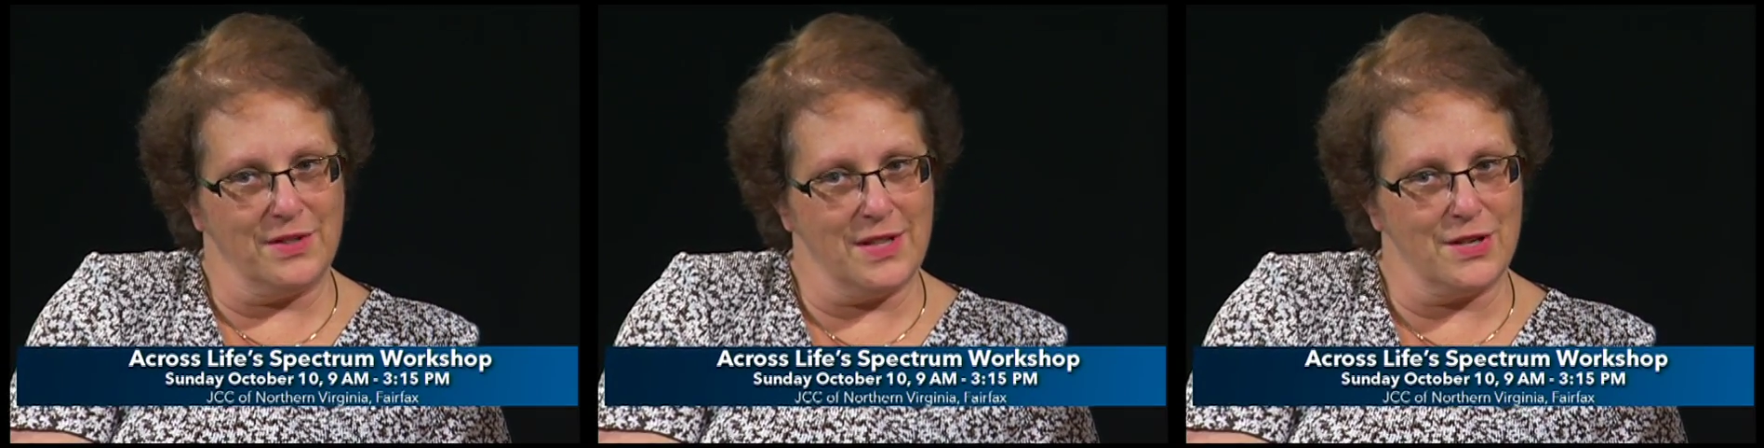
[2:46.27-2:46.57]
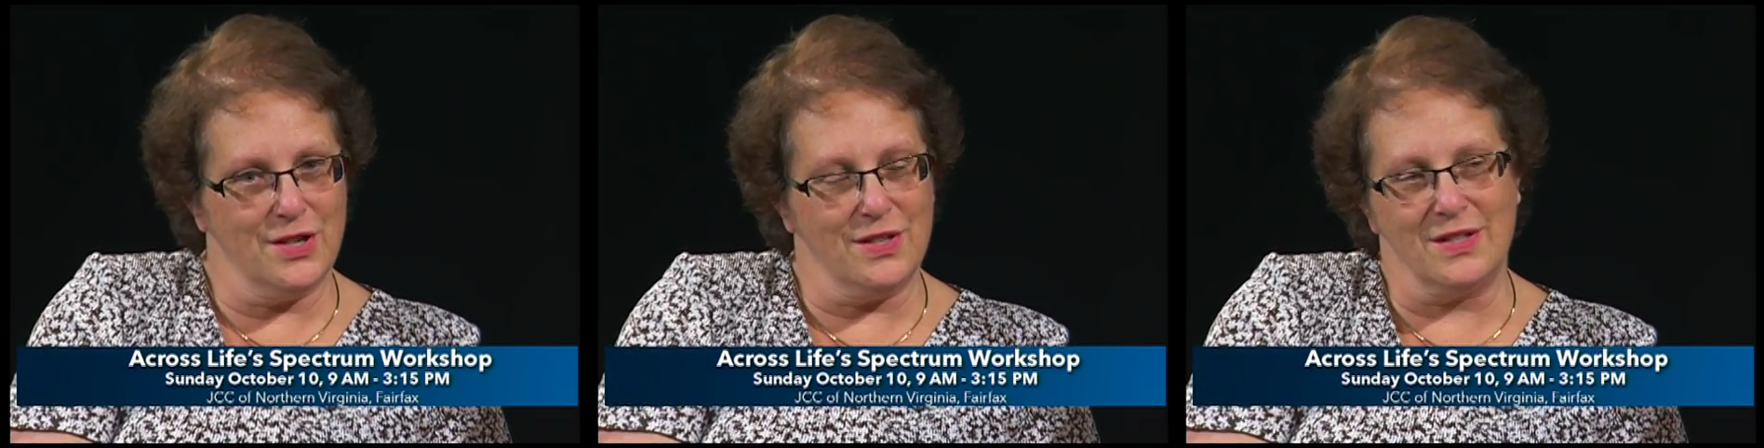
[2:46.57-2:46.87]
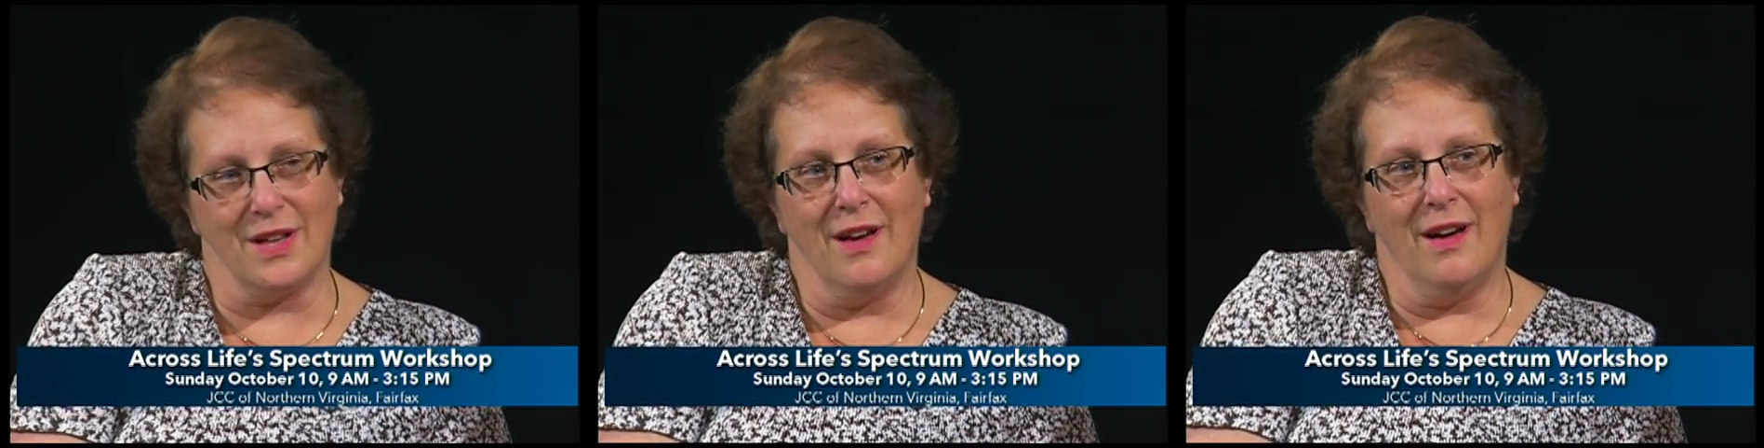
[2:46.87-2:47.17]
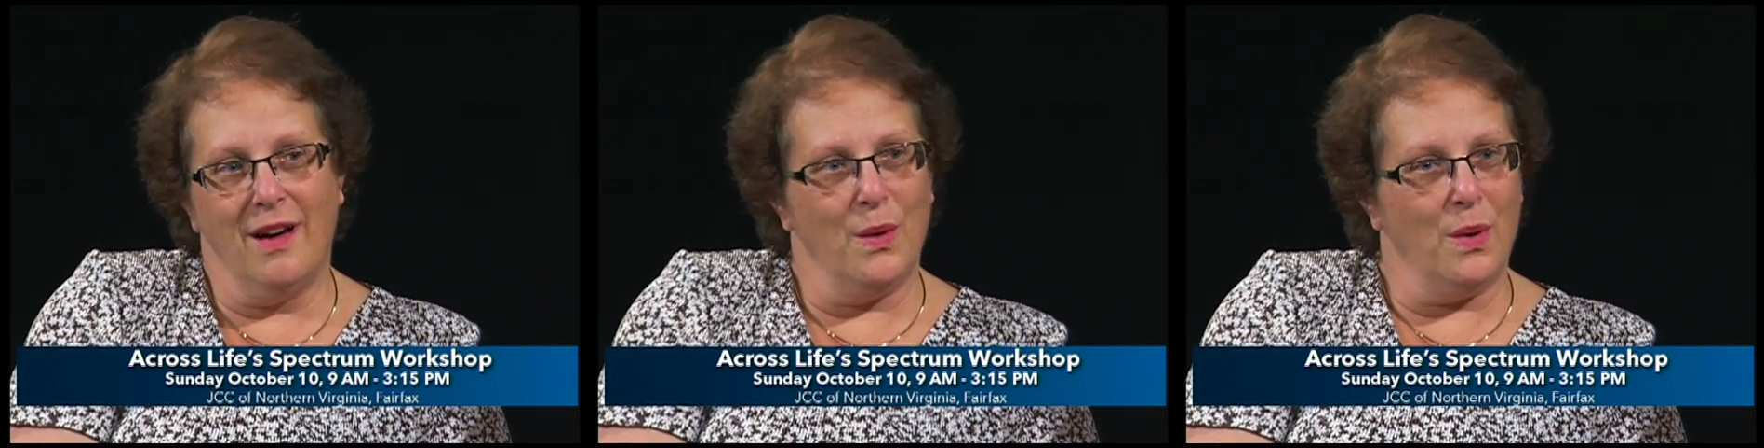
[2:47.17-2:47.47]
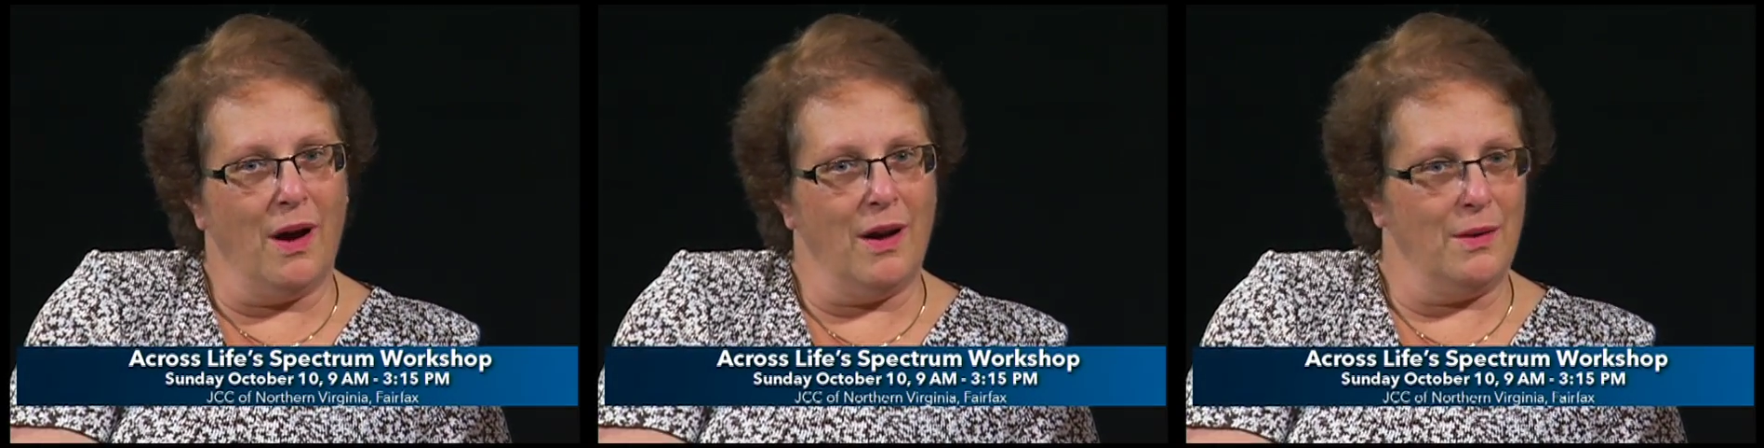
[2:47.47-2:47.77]
sessions
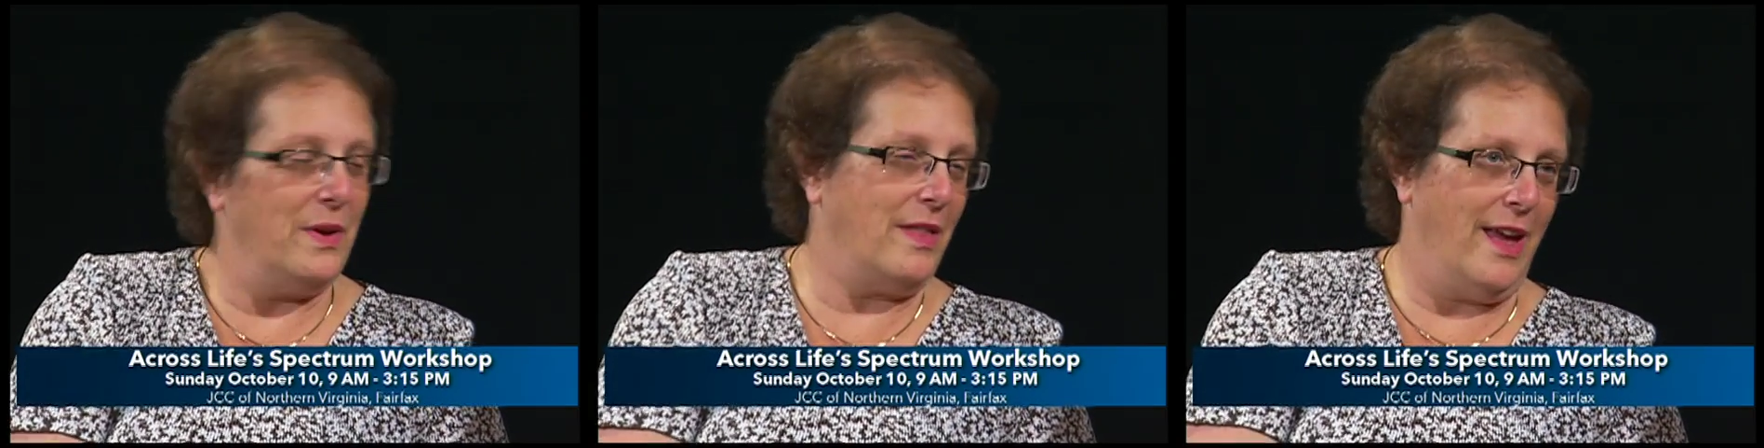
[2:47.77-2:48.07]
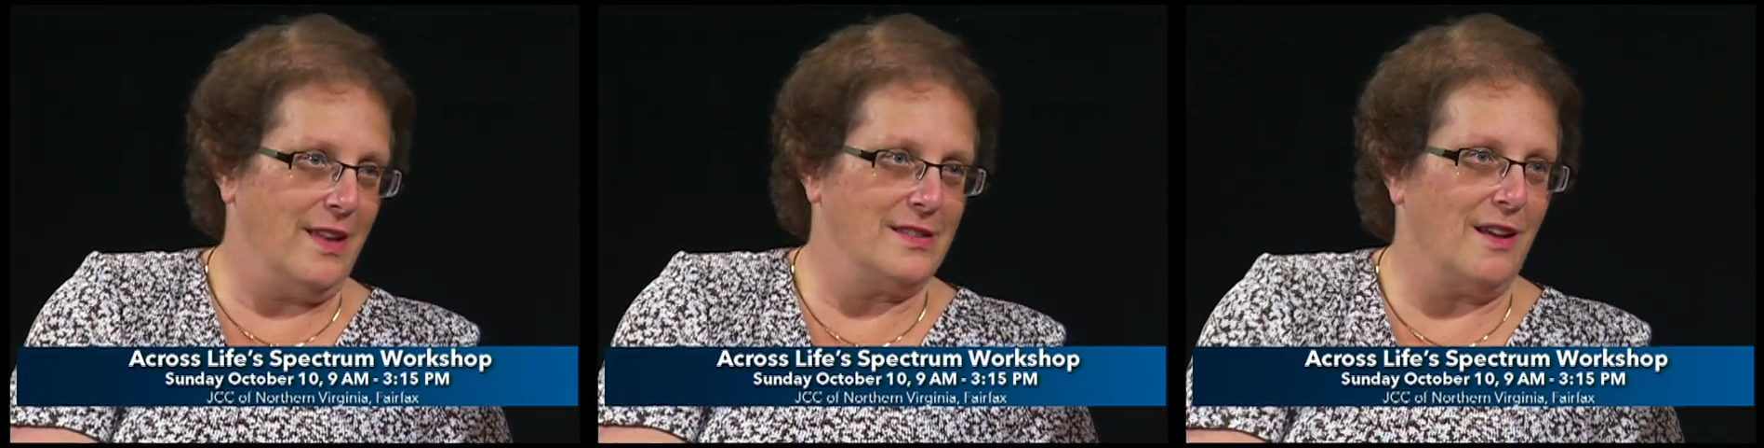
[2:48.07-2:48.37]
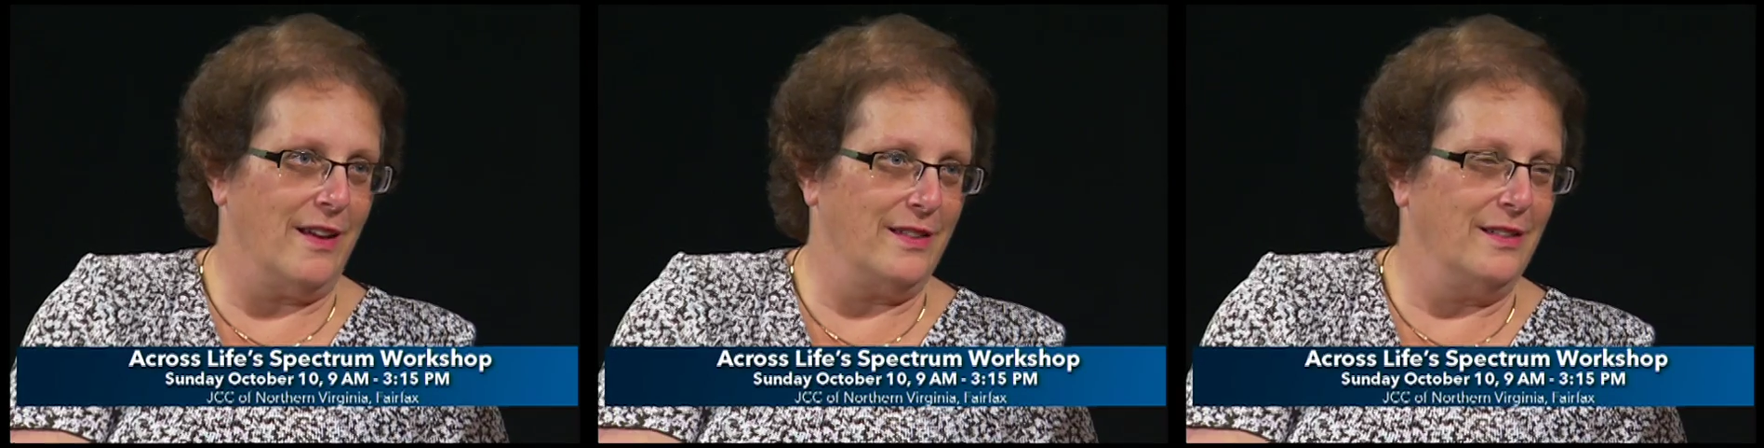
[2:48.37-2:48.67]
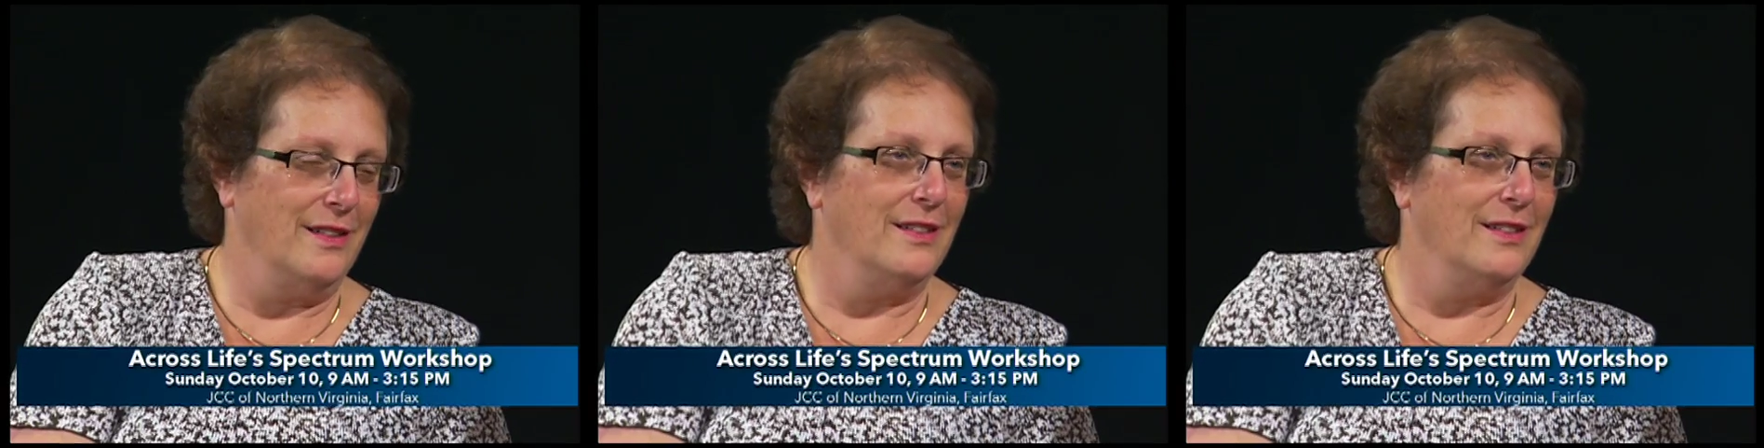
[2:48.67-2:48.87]
uh, with hands on